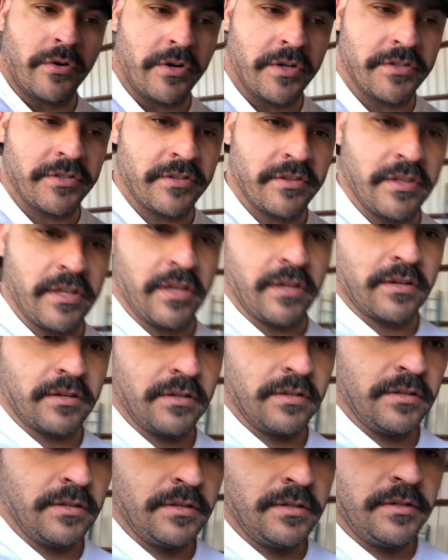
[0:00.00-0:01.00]
inch thick
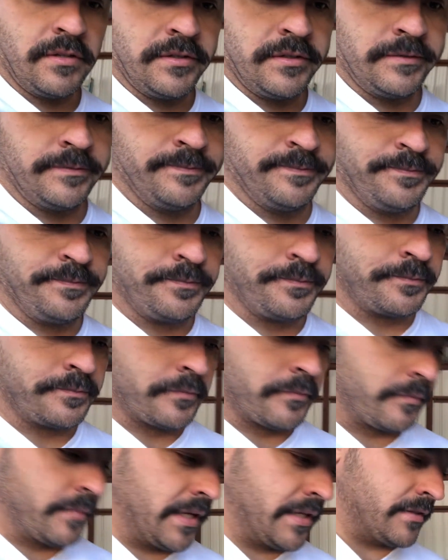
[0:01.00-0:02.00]

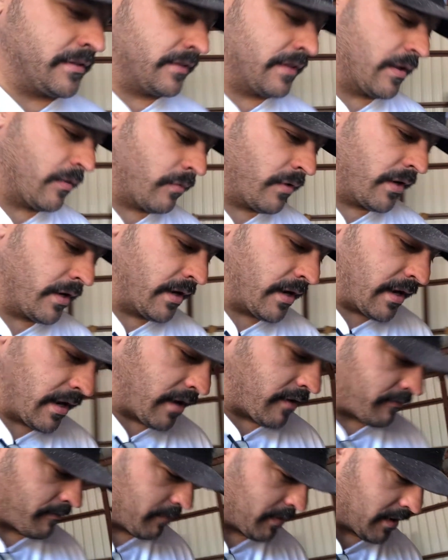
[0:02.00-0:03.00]
piece of that
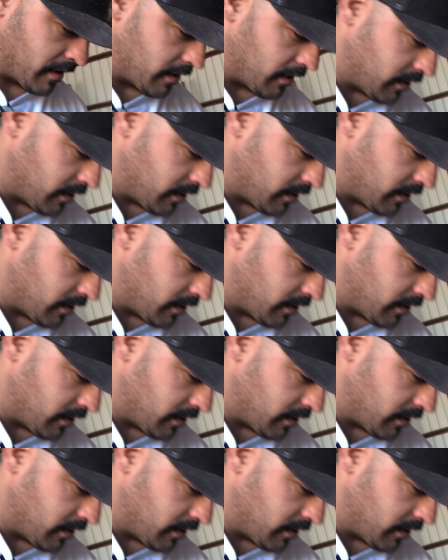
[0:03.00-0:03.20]
1.5 by